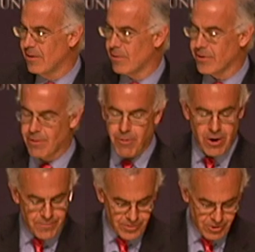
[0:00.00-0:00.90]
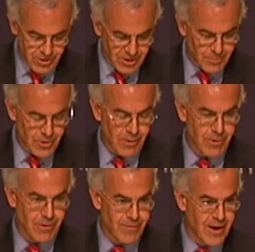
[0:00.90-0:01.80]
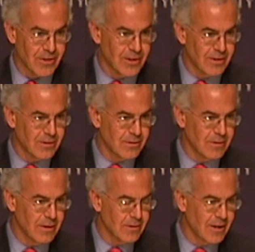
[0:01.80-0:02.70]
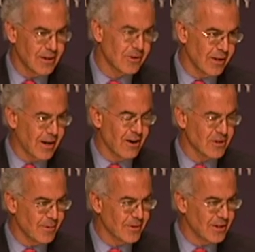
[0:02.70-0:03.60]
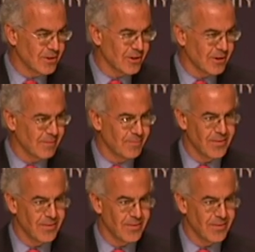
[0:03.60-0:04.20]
where they're part of a learning community, where the faculty intensely cares about teaching,